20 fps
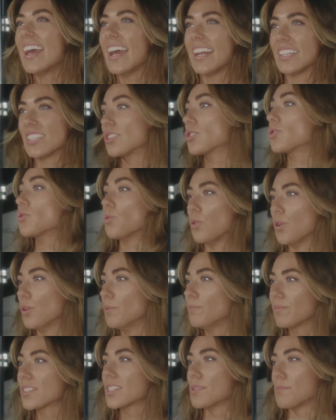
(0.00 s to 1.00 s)
It's a
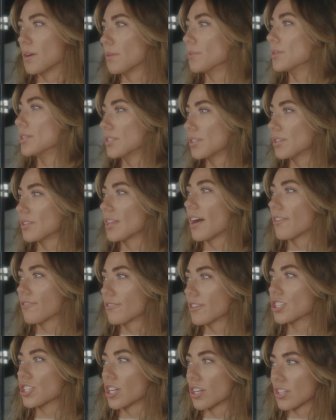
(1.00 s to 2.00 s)
tool to be able to do that
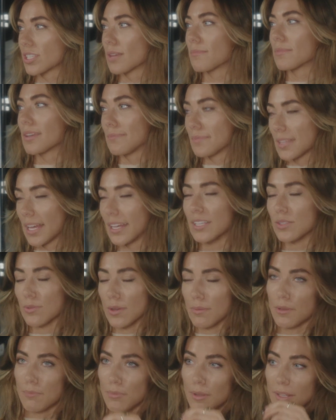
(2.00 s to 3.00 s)
for sure. Sometimes that is
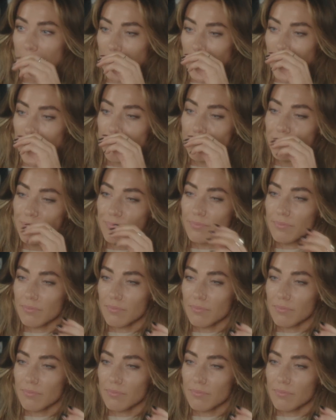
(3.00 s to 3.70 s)
what people need.